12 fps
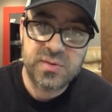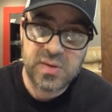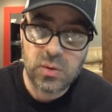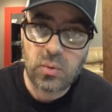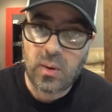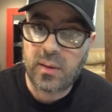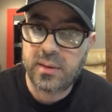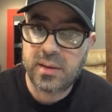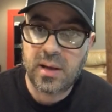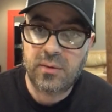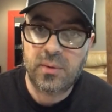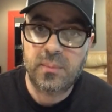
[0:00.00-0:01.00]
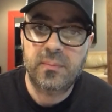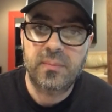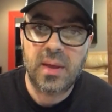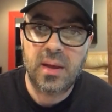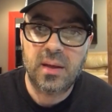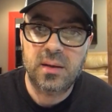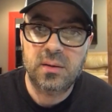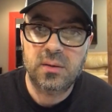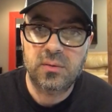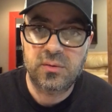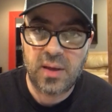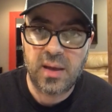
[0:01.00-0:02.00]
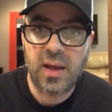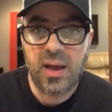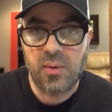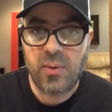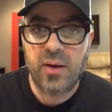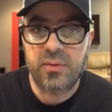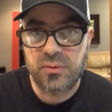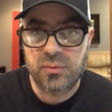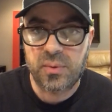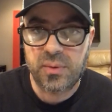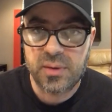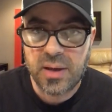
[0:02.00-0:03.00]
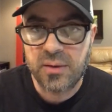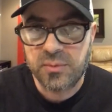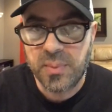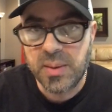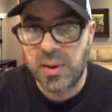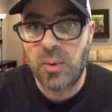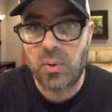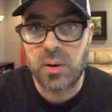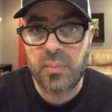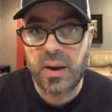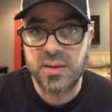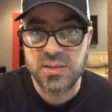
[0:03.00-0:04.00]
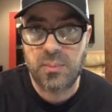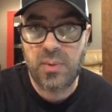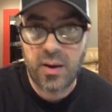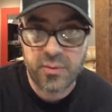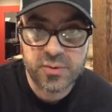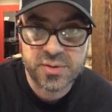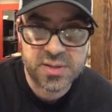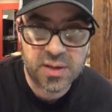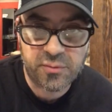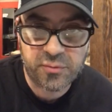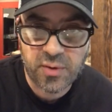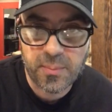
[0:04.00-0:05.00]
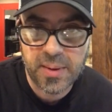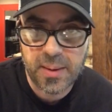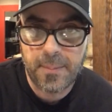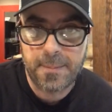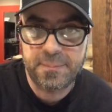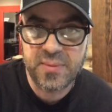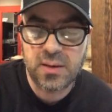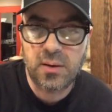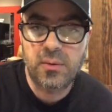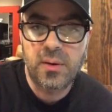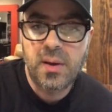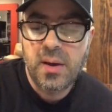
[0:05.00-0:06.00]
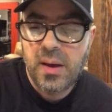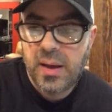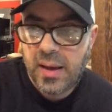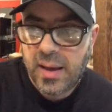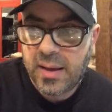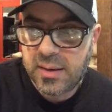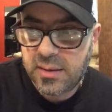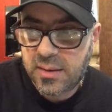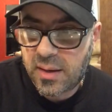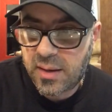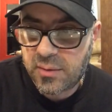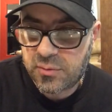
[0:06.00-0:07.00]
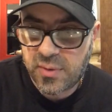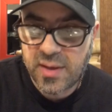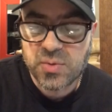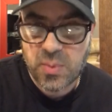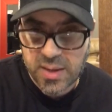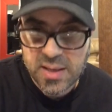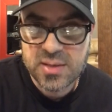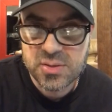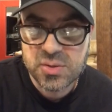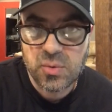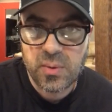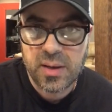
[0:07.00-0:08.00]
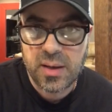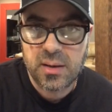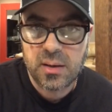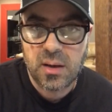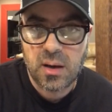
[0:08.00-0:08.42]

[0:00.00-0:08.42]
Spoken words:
see the quality of them and you say, hey, wow, these are really nice. Maybe I want to buy some other stuff from him, you know. And so that's why he's doing it.